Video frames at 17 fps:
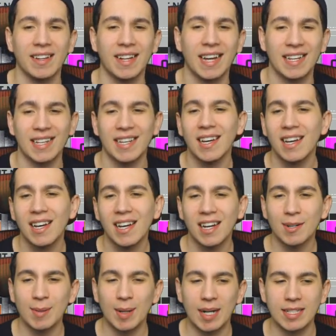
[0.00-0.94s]
Like,
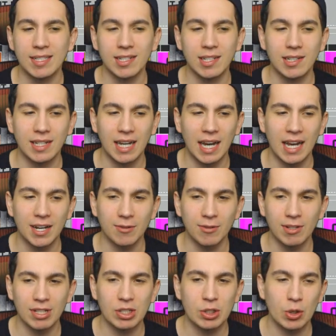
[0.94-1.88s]
Come on, 2K, you're
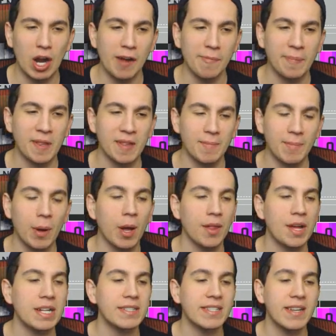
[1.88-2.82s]
really dropping the
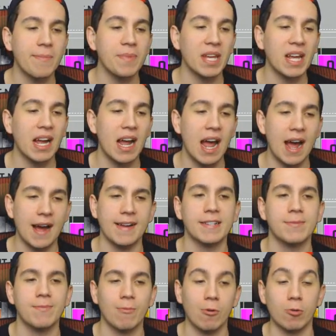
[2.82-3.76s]
ball. That's something I
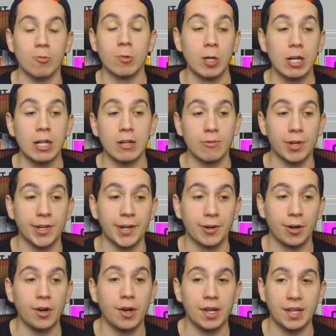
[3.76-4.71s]
asked for really, really
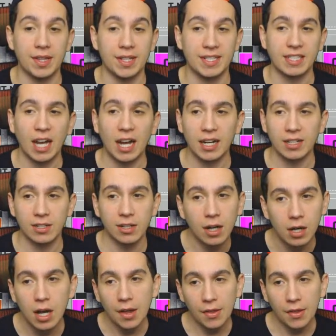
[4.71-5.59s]
early in the cycle.